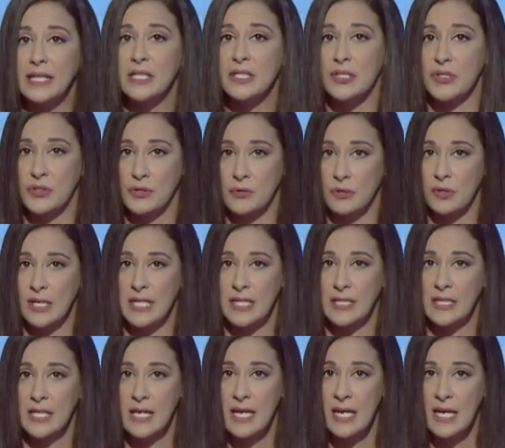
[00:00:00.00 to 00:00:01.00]

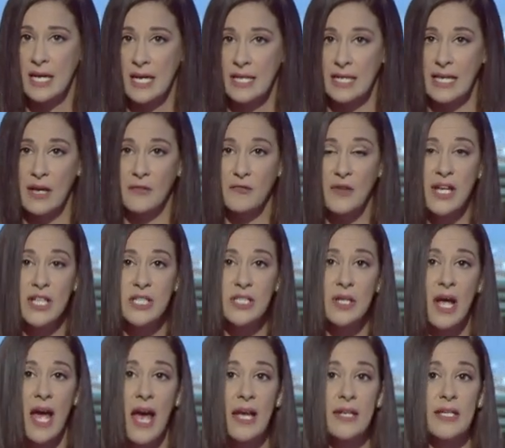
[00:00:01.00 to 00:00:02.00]
destroyed. The event
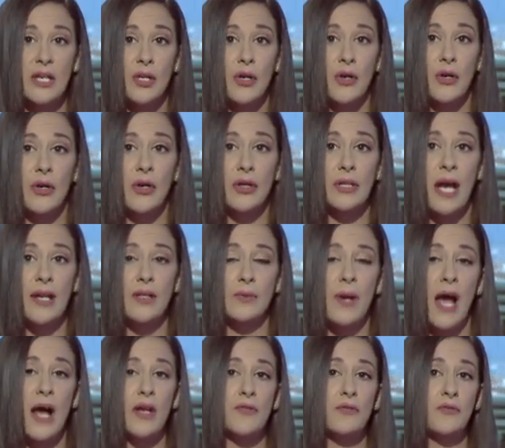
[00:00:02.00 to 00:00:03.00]
had occurred at
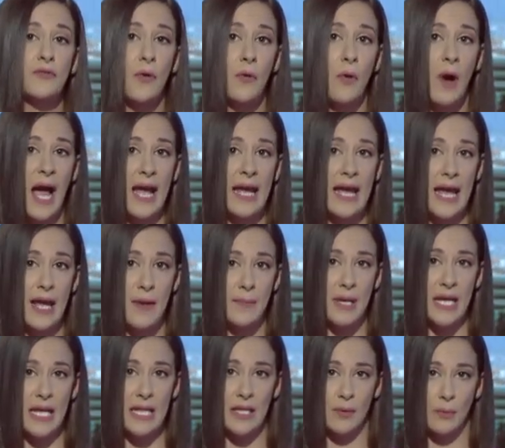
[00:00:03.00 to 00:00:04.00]
around 4 a.m.
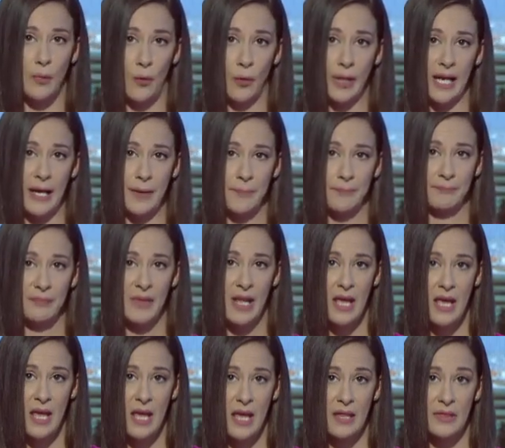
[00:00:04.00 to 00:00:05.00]
in the morning.
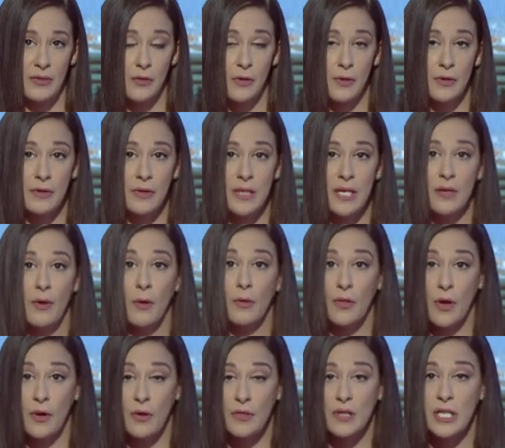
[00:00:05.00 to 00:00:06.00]
The,
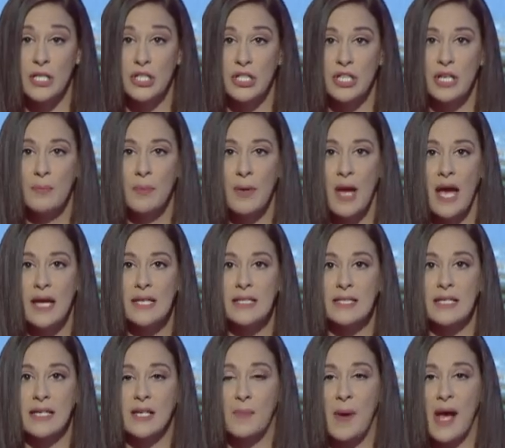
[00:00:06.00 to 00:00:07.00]
although the ship has
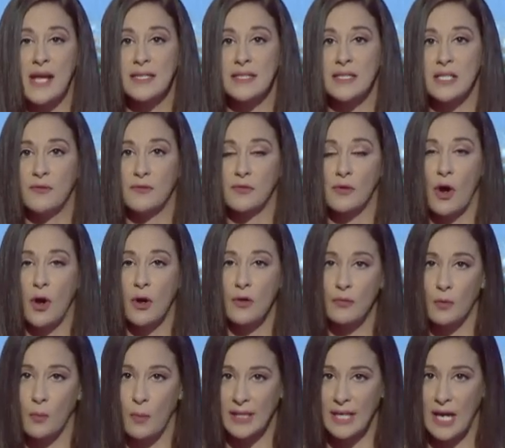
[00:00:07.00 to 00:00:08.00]
the capacity for
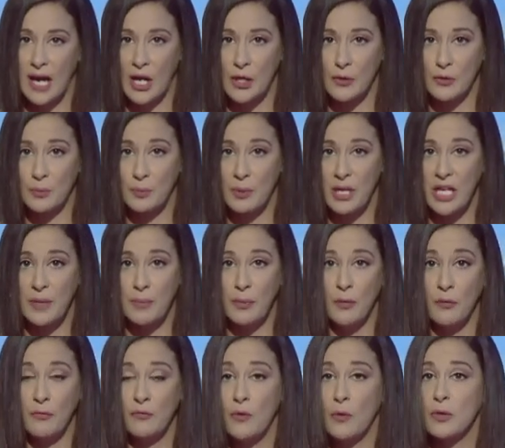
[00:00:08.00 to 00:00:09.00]
over 100
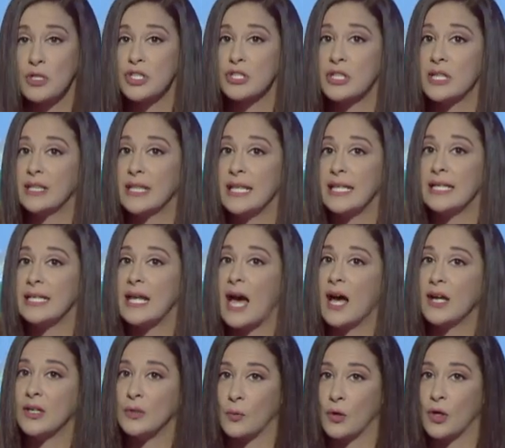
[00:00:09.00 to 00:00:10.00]
people, fortunately
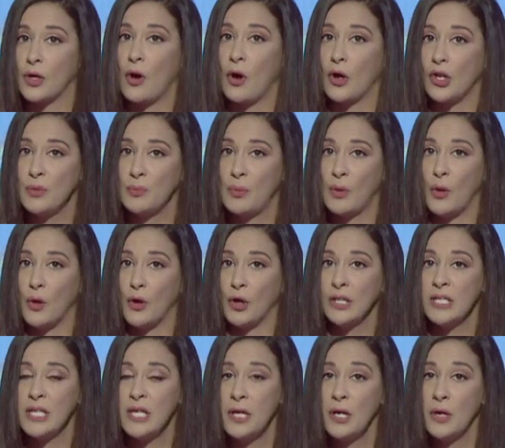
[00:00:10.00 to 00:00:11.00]
none were on
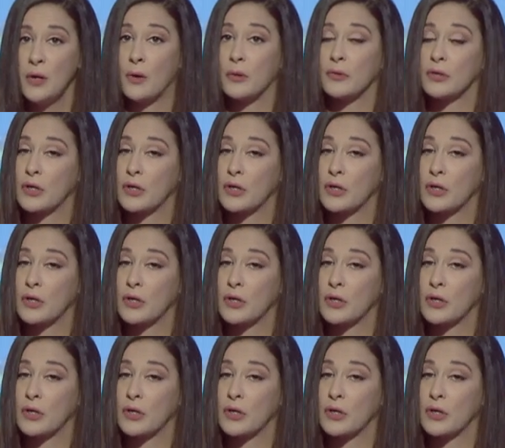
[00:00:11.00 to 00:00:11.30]
board, or the